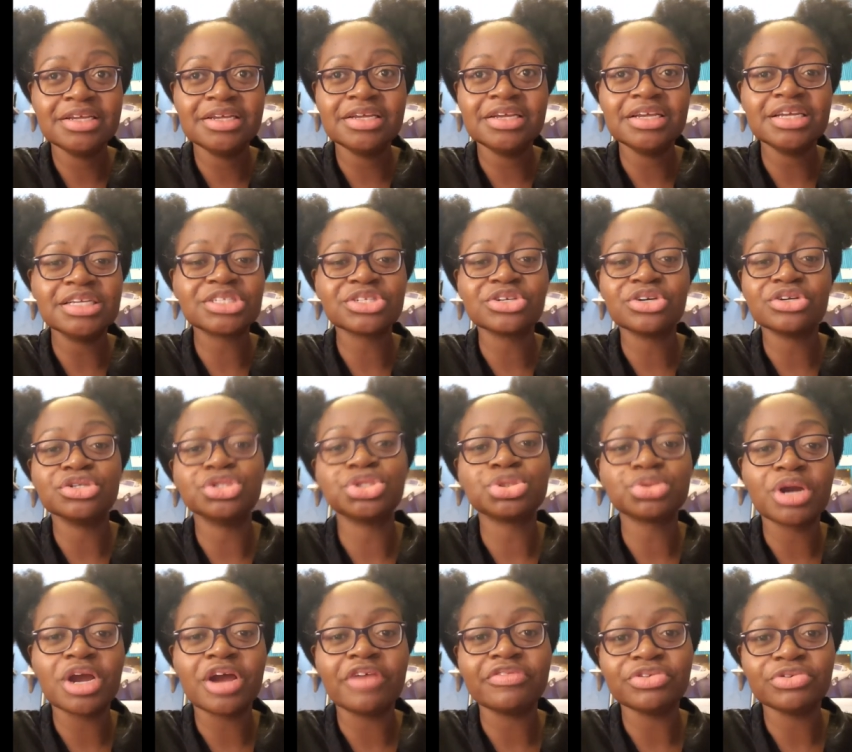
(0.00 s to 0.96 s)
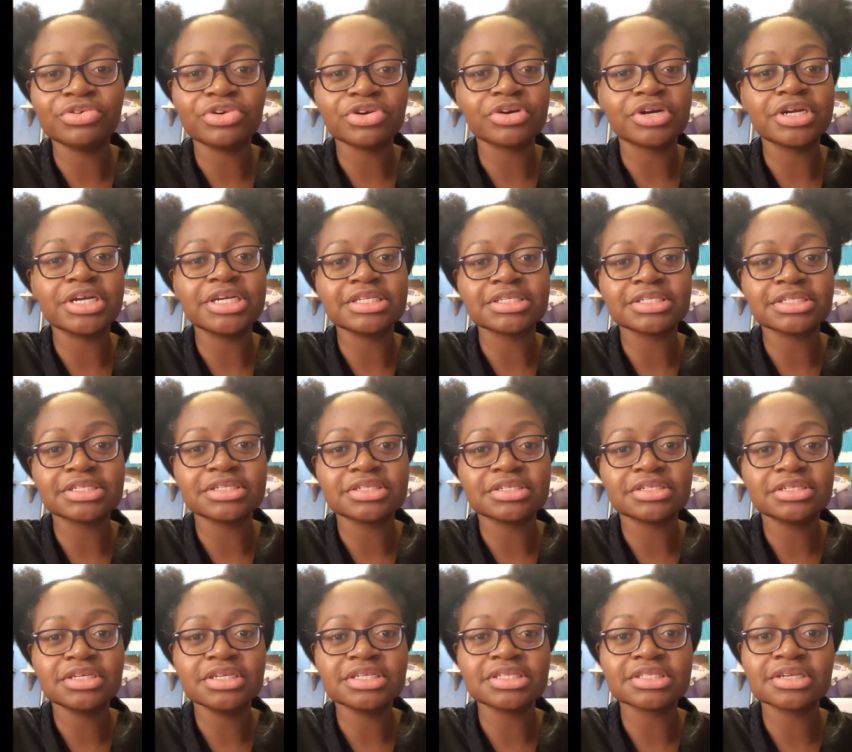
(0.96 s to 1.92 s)
it's going to drive you
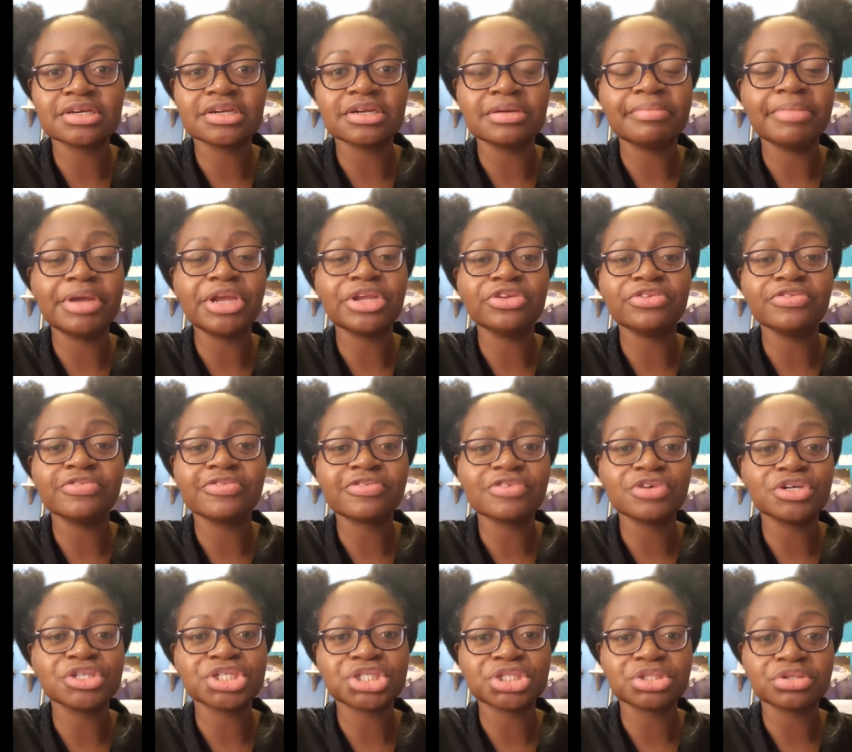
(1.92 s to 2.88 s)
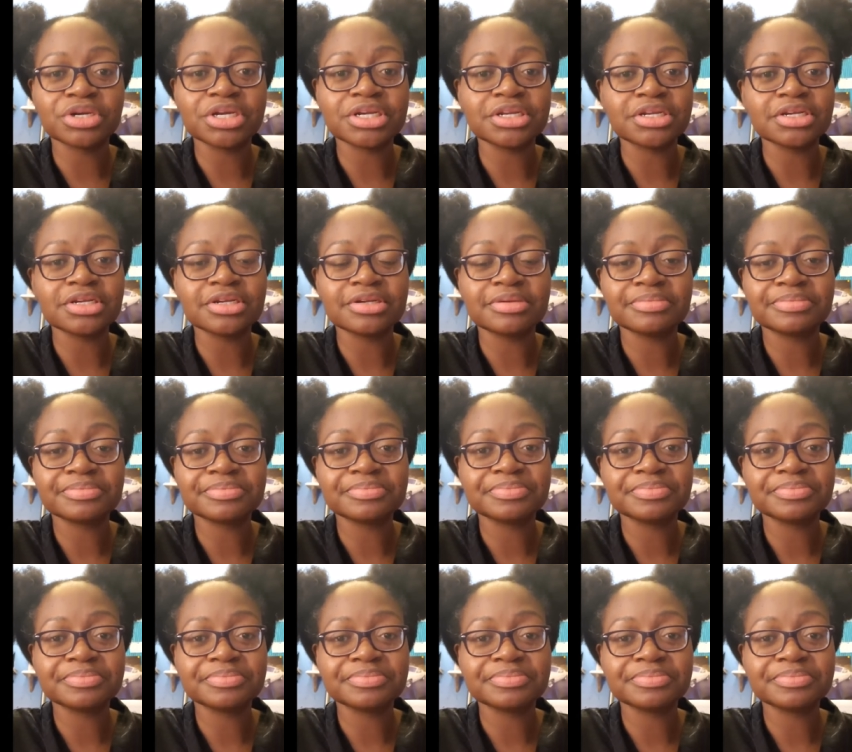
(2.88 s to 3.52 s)
crazy. It's going to make you frustrated.